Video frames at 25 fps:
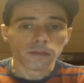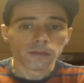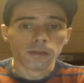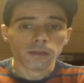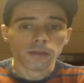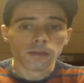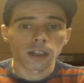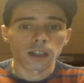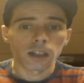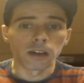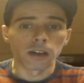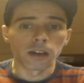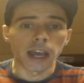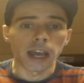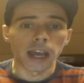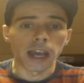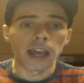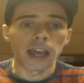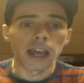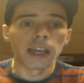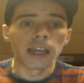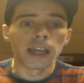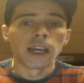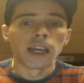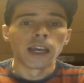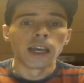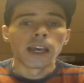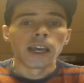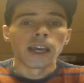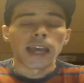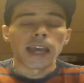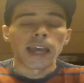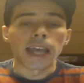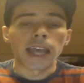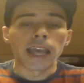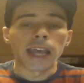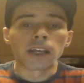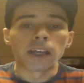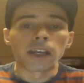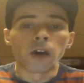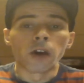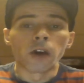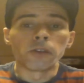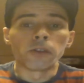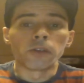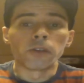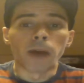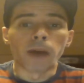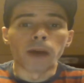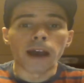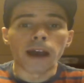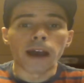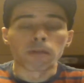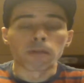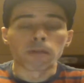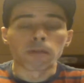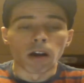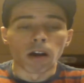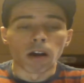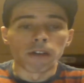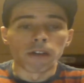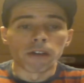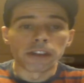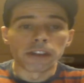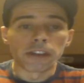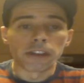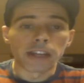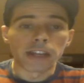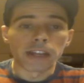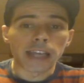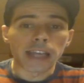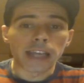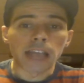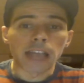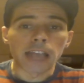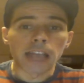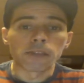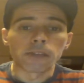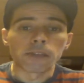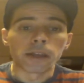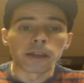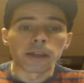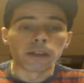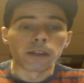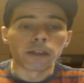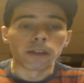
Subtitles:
Okay, it goes by relevance and engagement.